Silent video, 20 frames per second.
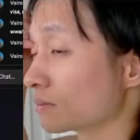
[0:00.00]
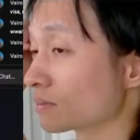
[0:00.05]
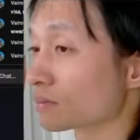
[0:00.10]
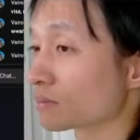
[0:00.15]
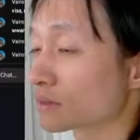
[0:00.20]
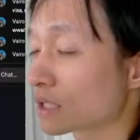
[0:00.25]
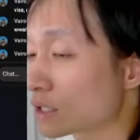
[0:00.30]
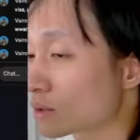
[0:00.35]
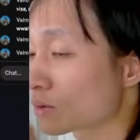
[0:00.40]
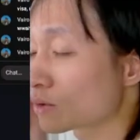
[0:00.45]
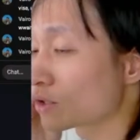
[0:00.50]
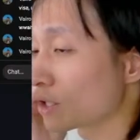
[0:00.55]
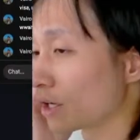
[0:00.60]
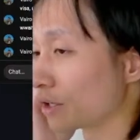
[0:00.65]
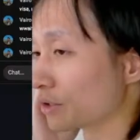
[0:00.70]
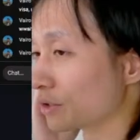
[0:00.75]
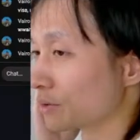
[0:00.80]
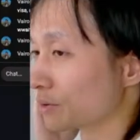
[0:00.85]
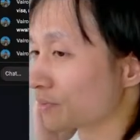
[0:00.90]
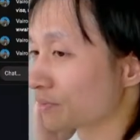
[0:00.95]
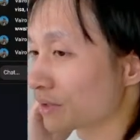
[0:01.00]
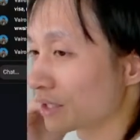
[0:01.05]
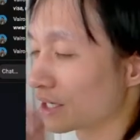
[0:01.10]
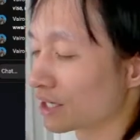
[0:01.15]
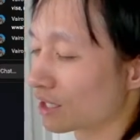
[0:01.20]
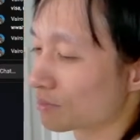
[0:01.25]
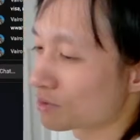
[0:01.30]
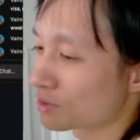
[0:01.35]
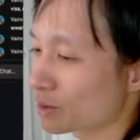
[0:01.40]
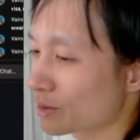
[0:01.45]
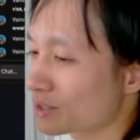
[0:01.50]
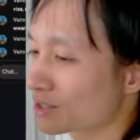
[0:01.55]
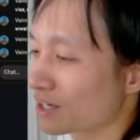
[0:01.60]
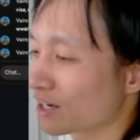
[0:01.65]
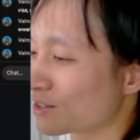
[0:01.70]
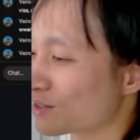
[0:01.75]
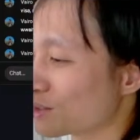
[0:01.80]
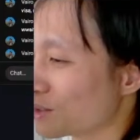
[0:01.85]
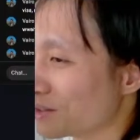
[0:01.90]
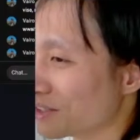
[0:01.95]
That's what we're trying to do, and I'm so
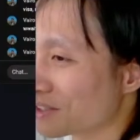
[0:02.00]
excited to do